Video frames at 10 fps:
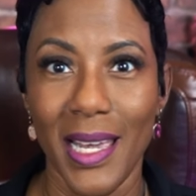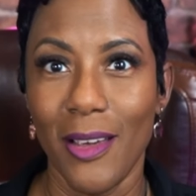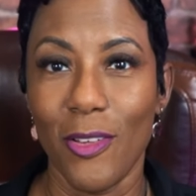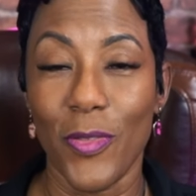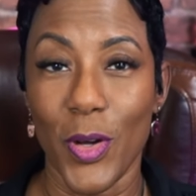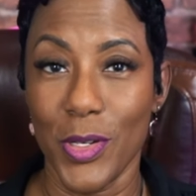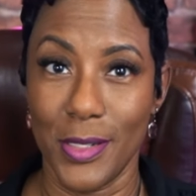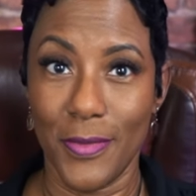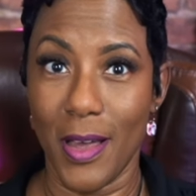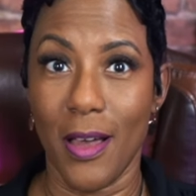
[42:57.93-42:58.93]
First
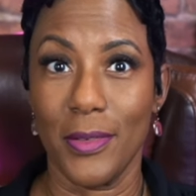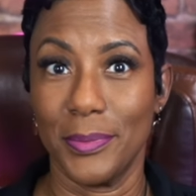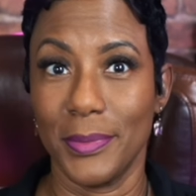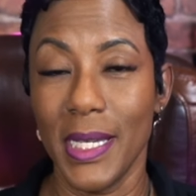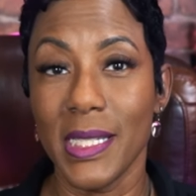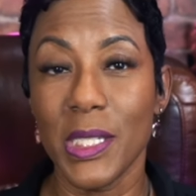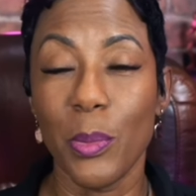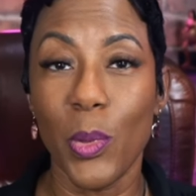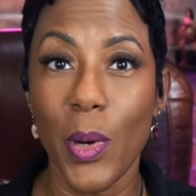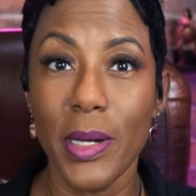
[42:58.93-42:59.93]
of all, it's
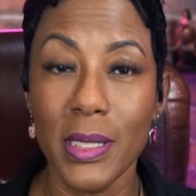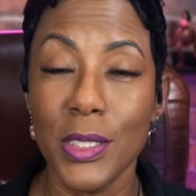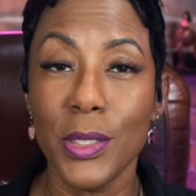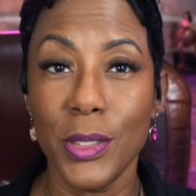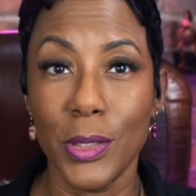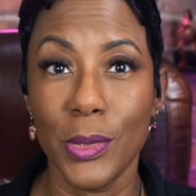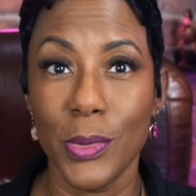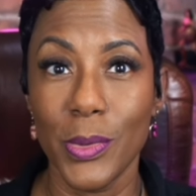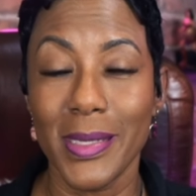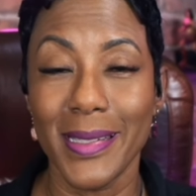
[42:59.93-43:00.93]
important to
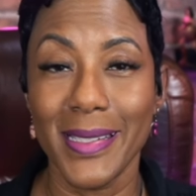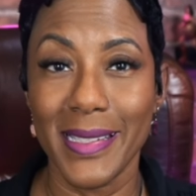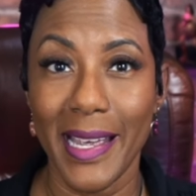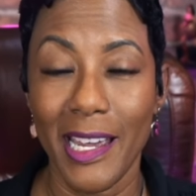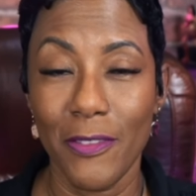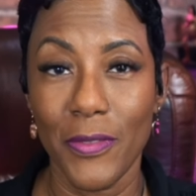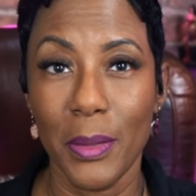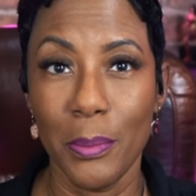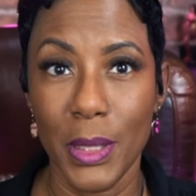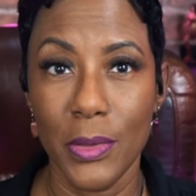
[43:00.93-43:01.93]
use safe
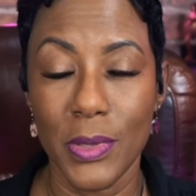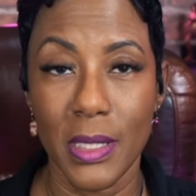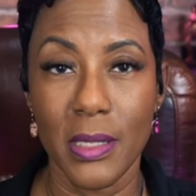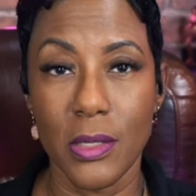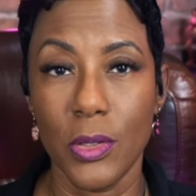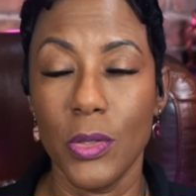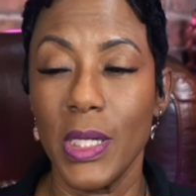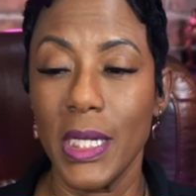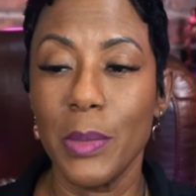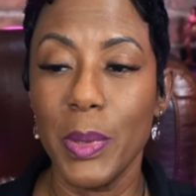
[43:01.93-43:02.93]
music. So you
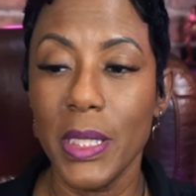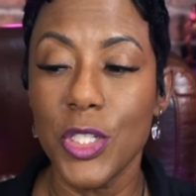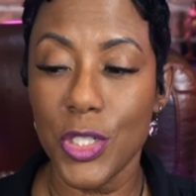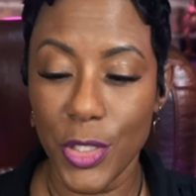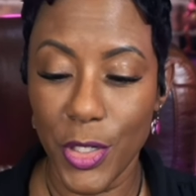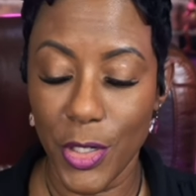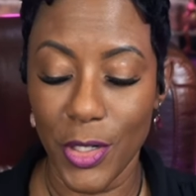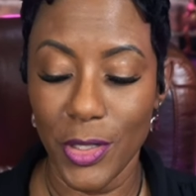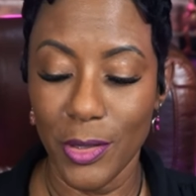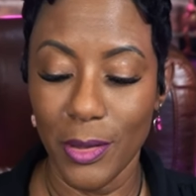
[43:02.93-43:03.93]
need to be sure
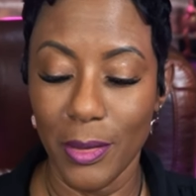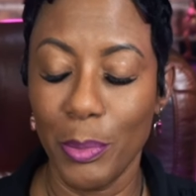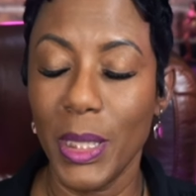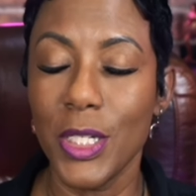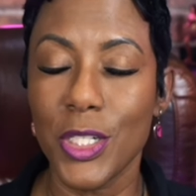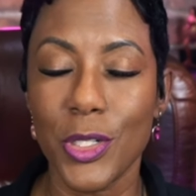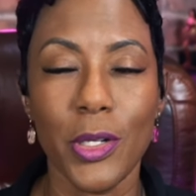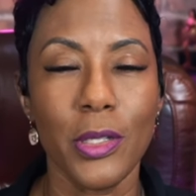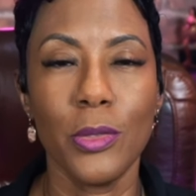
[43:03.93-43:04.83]
you